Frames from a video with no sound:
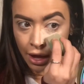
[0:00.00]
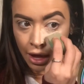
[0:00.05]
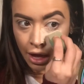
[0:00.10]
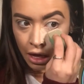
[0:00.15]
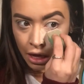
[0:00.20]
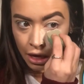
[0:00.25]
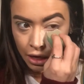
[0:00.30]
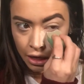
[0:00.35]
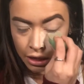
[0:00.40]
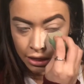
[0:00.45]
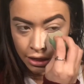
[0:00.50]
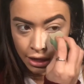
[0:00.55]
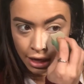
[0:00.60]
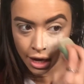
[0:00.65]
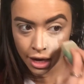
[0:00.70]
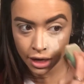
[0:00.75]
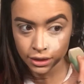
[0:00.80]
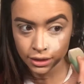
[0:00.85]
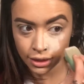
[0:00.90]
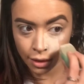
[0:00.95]
And
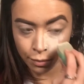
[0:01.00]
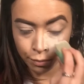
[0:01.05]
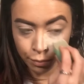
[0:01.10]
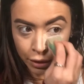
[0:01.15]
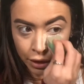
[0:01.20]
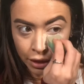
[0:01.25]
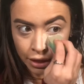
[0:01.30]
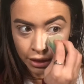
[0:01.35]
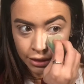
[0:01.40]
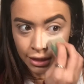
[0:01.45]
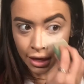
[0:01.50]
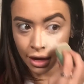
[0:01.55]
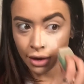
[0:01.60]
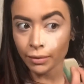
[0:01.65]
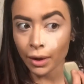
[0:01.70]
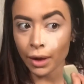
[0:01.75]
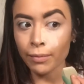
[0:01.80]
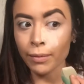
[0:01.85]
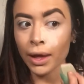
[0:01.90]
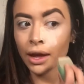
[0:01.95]
as I put down
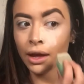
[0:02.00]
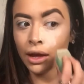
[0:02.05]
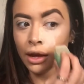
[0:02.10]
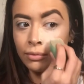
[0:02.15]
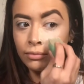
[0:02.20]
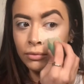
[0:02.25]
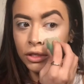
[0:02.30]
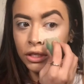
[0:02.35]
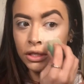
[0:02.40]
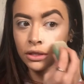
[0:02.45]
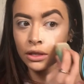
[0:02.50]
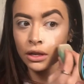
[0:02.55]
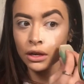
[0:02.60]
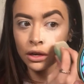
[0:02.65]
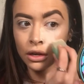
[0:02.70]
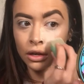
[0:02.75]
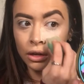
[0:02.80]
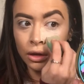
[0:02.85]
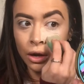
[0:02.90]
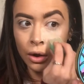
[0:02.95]
my bake, I'm just
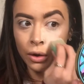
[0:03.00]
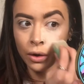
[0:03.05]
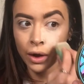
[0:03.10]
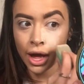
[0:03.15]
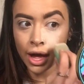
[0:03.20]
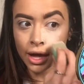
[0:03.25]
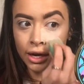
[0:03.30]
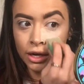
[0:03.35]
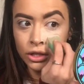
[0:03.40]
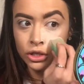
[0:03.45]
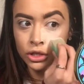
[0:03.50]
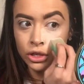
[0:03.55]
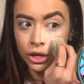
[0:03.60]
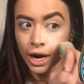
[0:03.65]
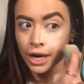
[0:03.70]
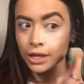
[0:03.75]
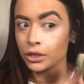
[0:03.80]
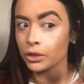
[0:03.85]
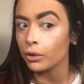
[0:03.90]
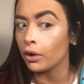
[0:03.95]
gonna go ahead and
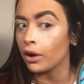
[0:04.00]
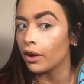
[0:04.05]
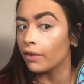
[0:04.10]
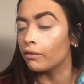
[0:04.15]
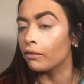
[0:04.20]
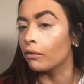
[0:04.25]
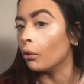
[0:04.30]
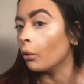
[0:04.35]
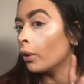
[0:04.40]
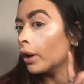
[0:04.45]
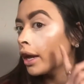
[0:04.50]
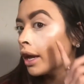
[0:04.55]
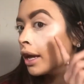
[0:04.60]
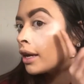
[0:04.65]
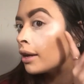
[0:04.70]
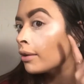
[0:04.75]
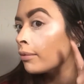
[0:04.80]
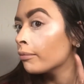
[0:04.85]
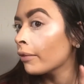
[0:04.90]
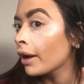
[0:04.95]
try to
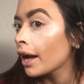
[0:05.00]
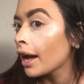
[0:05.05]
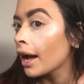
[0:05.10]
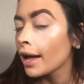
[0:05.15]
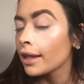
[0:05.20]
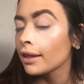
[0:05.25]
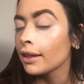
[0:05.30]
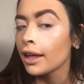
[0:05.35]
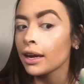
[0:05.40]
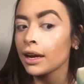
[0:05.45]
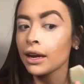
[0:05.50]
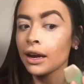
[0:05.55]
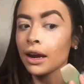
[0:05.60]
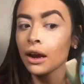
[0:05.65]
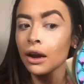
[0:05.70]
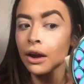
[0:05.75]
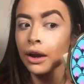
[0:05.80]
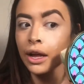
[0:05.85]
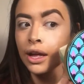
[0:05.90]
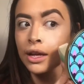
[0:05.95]
avoid my highlighted
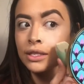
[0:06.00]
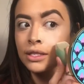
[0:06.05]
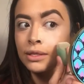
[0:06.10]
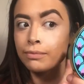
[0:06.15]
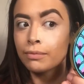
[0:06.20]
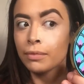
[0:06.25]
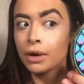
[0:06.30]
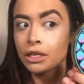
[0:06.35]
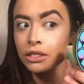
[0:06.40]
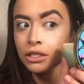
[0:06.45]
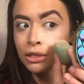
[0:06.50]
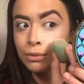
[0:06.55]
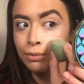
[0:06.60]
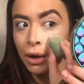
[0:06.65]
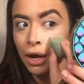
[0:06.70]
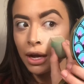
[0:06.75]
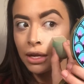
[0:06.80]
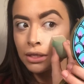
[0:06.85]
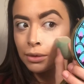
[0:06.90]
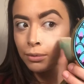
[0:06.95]
area as much as
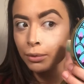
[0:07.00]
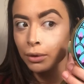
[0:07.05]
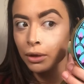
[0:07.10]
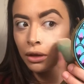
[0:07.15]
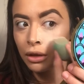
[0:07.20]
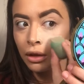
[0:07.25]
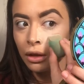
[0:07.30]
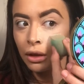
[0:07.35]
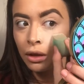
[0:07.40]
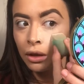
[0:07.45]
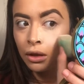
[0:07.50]
possible.